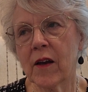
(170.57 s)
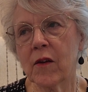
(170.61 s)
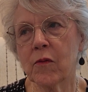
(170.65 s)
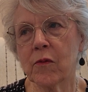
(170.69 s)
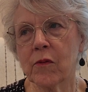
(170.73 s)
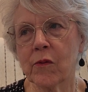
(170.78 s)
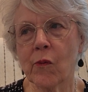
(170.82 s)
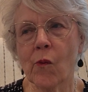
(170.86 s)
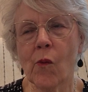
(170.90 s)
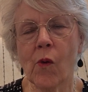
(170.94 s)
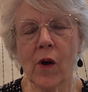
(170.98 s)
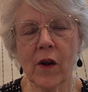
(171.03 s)

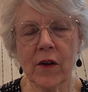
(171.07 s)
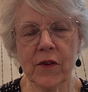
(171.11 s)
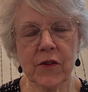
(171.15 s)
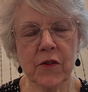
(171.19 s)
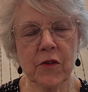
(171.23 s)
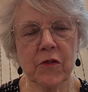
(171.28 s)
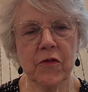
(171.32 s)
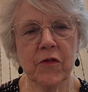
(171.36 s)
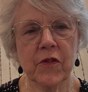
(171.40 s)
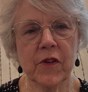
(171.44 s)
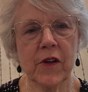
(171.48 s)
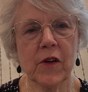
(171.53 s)
want to
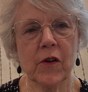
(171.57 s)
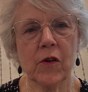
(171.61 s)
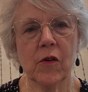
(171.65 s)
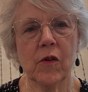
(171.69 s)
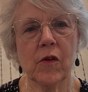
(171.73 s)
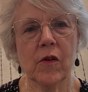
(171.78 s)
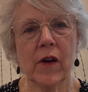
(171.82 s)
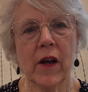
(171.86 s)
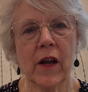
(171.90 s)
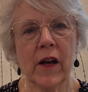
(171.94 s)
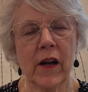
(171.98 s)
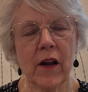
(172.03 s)

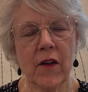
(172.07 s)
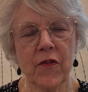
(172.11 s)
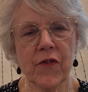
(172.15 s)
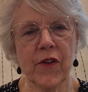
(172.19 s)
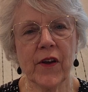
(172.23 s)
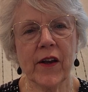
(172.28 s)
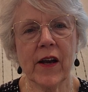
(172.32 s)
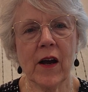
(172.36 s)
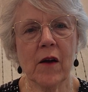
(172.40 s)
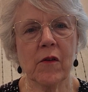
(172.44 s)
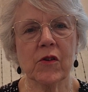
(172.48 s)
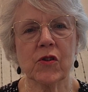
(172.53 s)
feel. And I
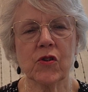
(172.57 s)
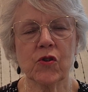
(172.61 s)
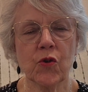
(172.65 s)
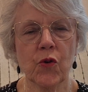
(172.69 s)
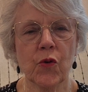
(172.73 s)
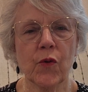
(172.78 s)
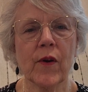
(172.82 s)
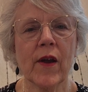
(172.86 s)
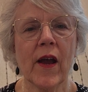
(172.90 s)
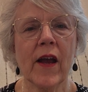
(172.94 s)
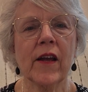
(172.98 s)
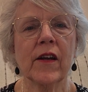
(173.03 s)
think I was
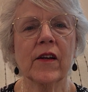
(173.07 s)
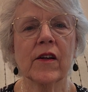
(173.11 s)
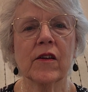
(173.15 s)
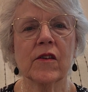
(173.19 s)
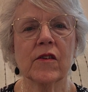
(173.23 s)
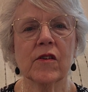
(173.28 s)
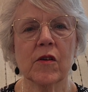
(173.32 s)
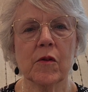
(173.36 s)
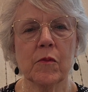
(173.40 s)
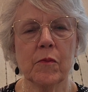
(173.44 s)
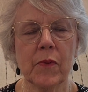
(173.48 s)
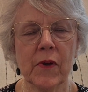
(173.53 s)
created
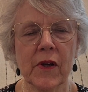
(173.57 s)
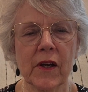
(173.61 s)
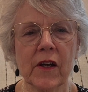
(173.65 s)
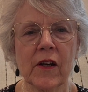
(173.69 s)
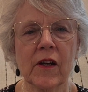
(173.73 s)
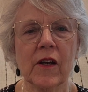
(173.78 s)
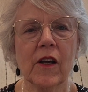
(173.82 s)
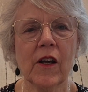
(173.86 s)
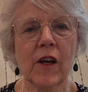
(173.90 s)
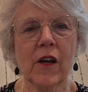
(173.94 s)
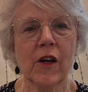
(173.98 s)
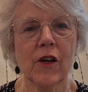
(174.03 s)
to
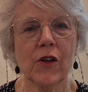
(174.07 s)
be